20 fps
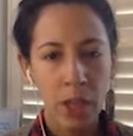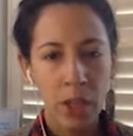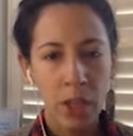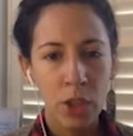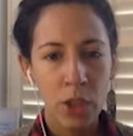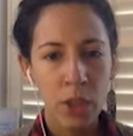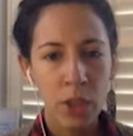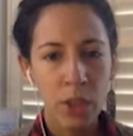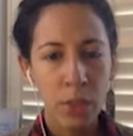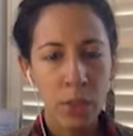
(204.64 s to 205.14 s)

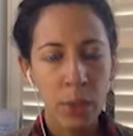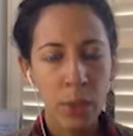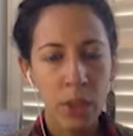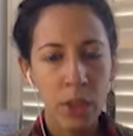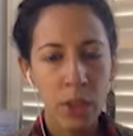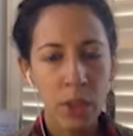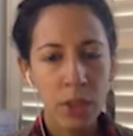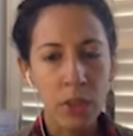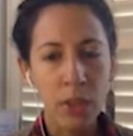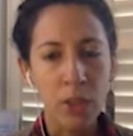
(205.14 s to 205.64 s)
She
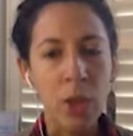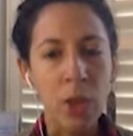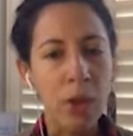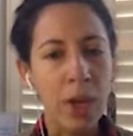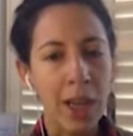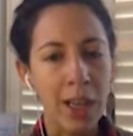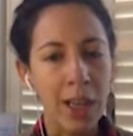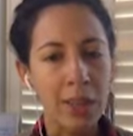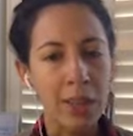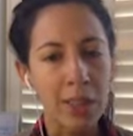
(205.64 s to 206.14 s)
explores
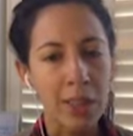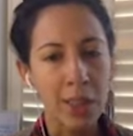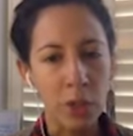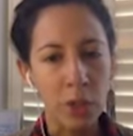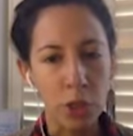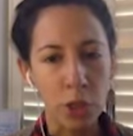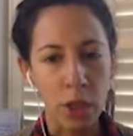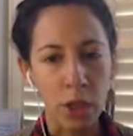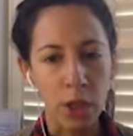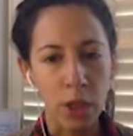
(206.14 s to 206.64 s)
yoga as
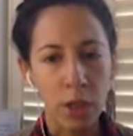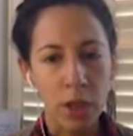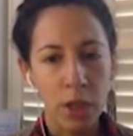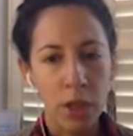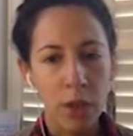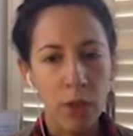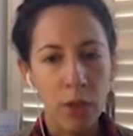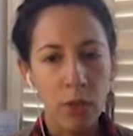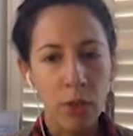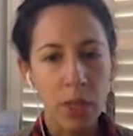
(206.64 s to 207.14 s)
teacher
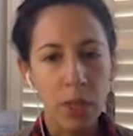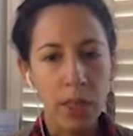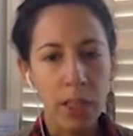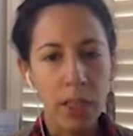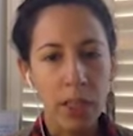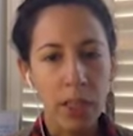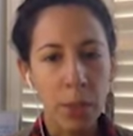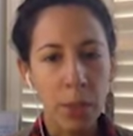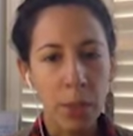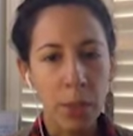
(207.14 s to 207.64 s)
for
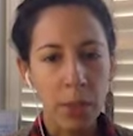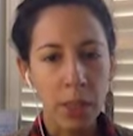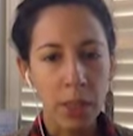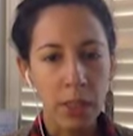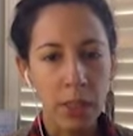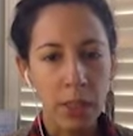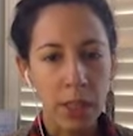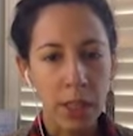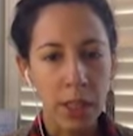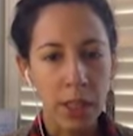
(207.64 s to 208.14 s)
healing
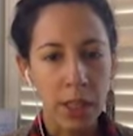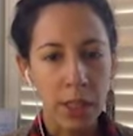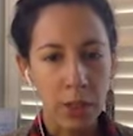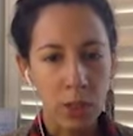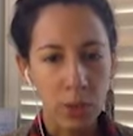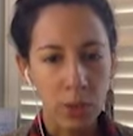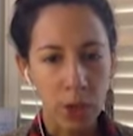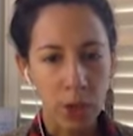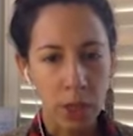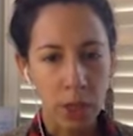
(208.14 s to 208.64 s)
personally and
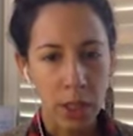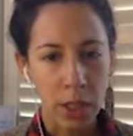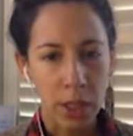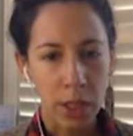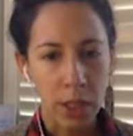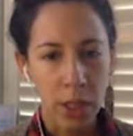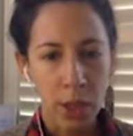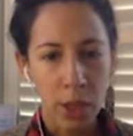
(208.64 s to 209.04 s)
socially.